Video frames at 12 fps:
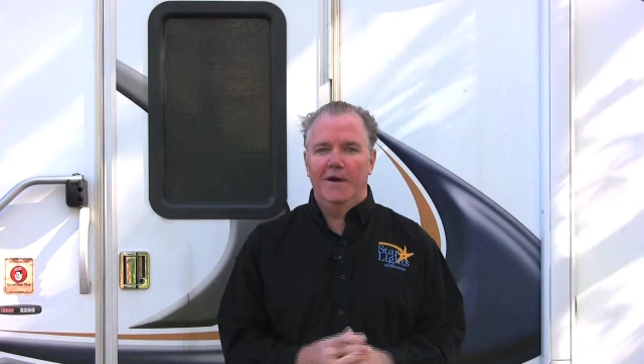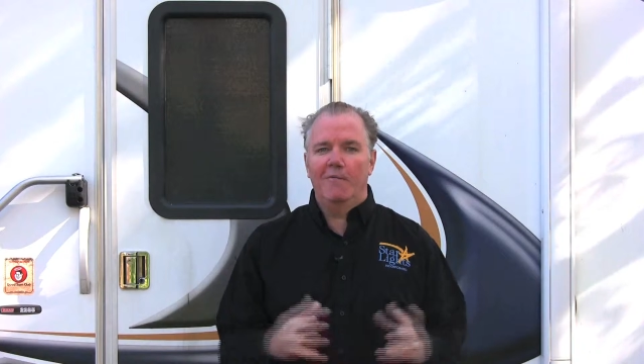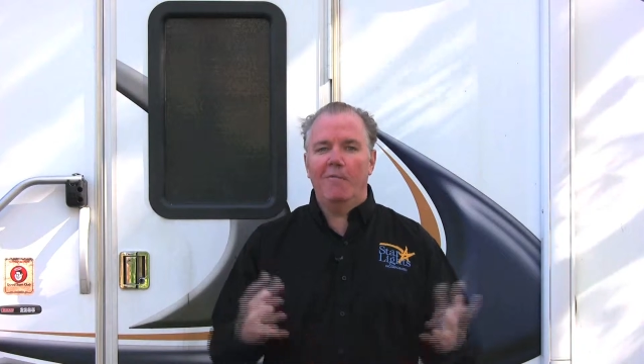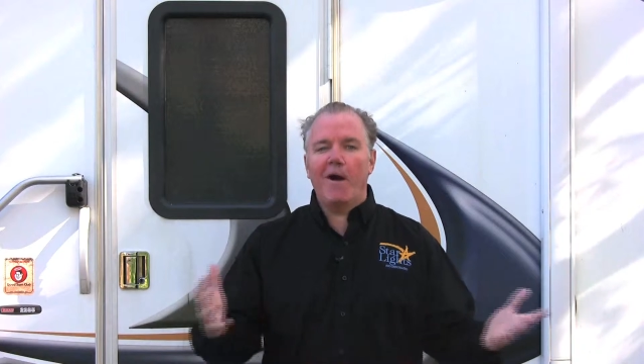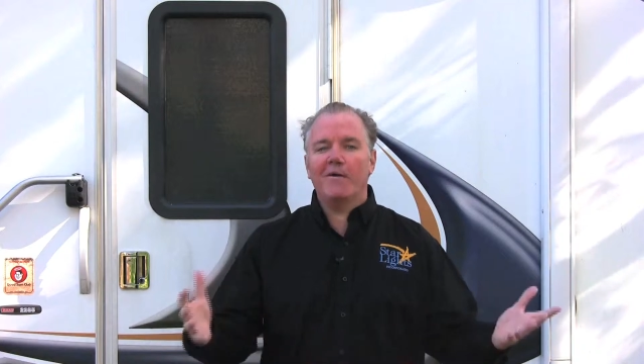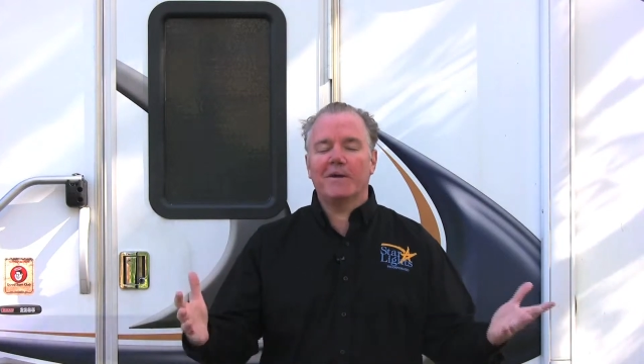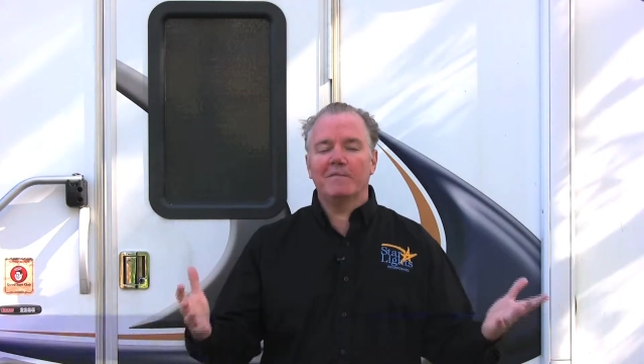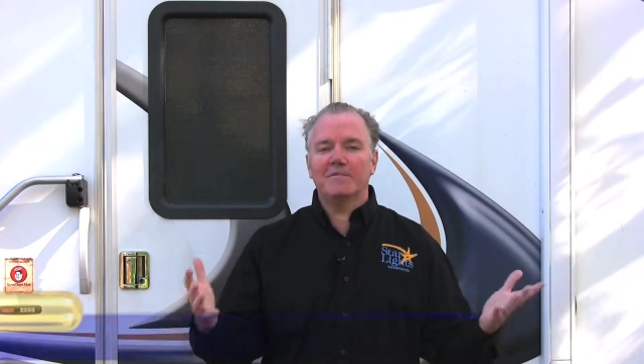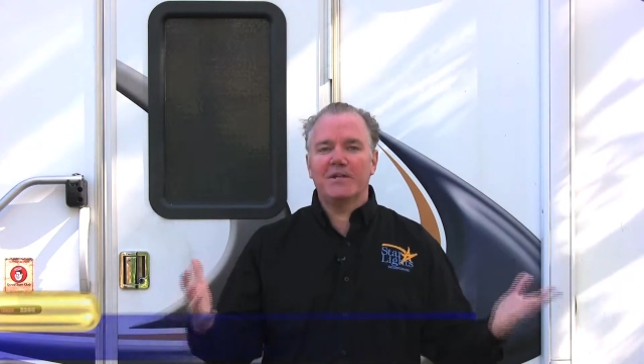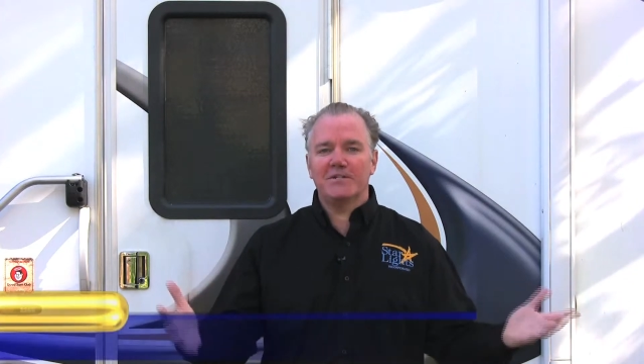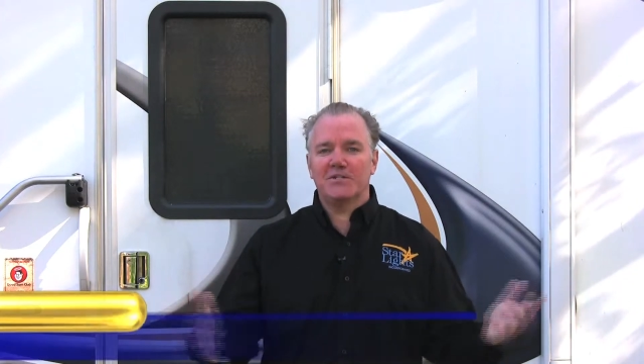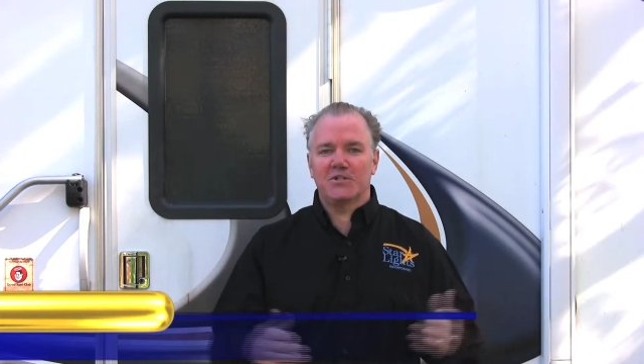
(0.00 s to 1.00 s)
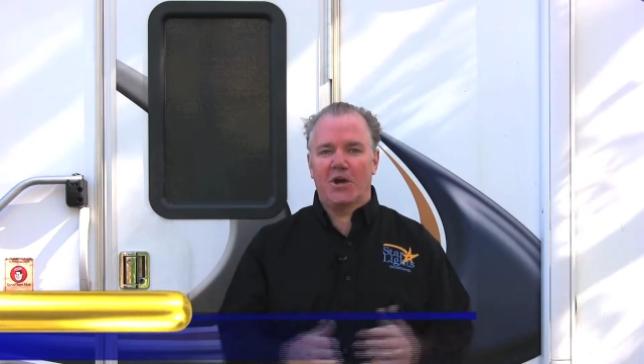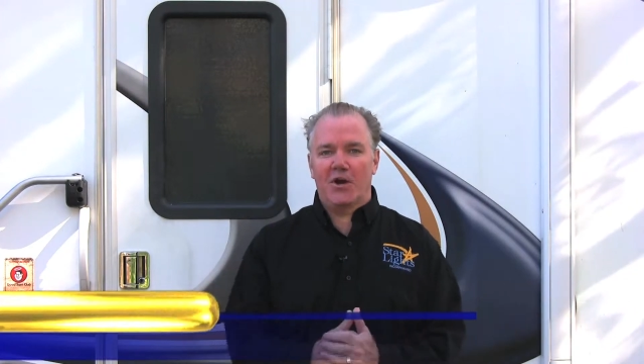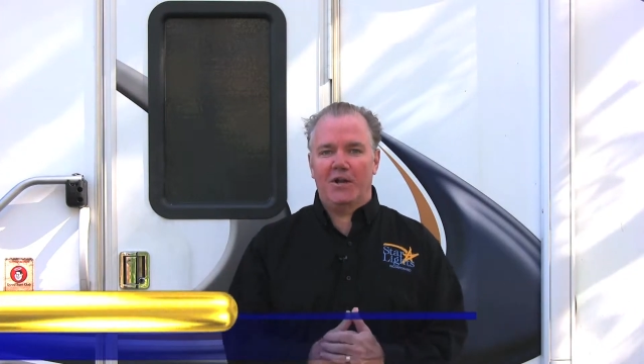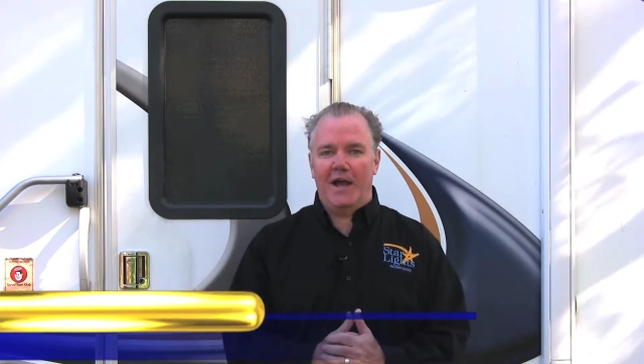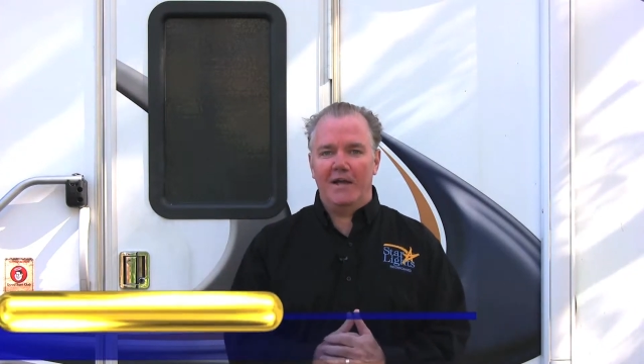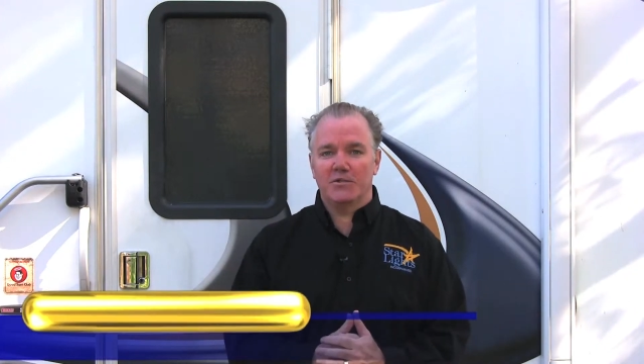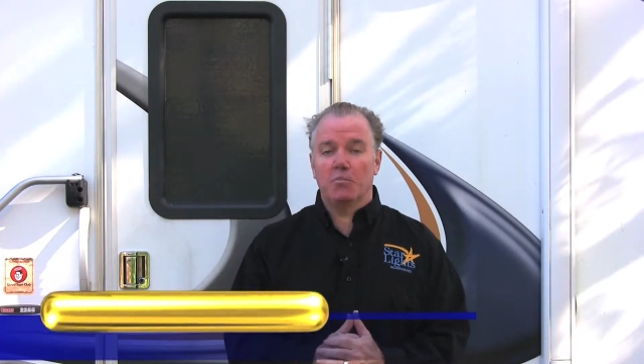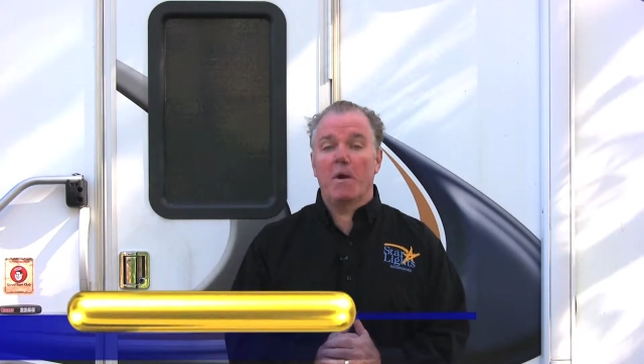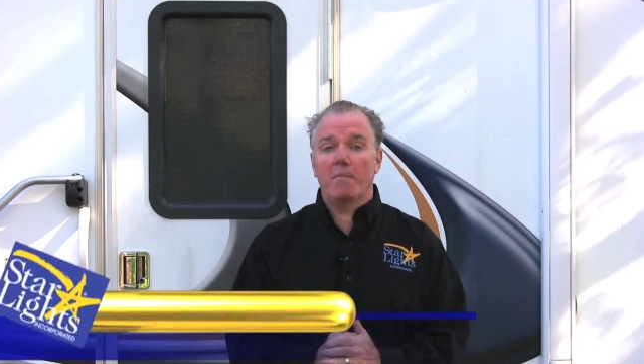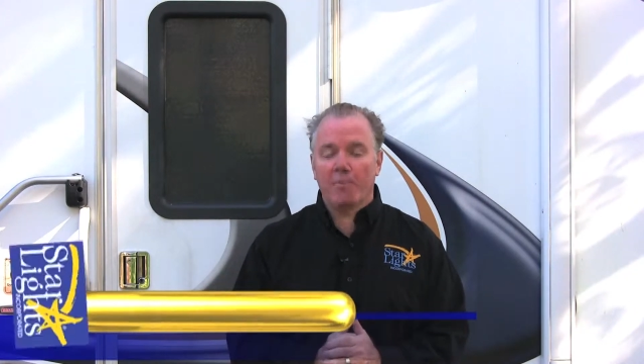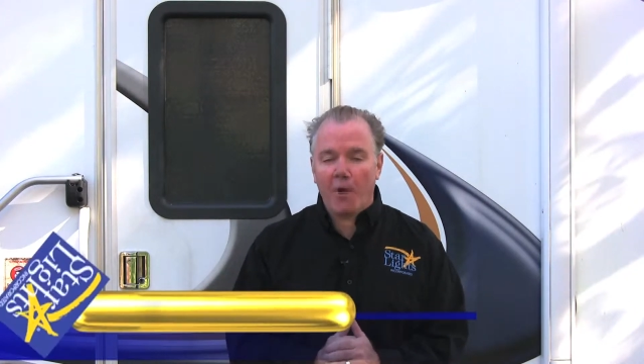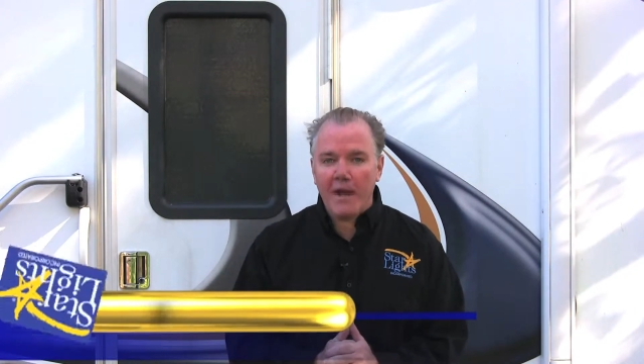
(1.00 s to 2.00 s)
Welcome to Starlights,
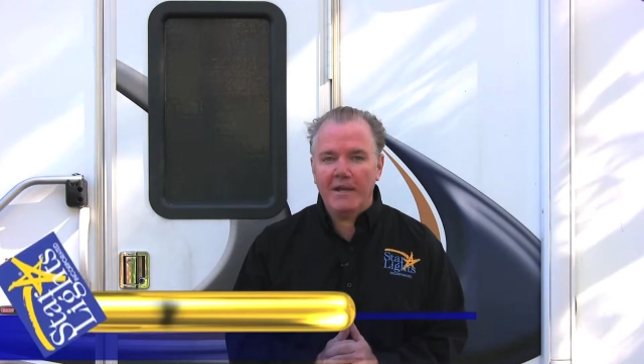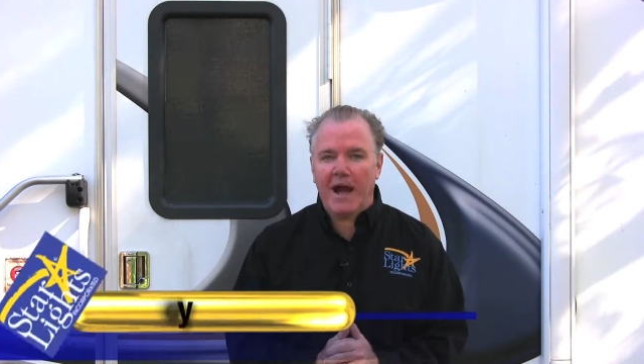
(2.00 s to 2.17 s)
where bright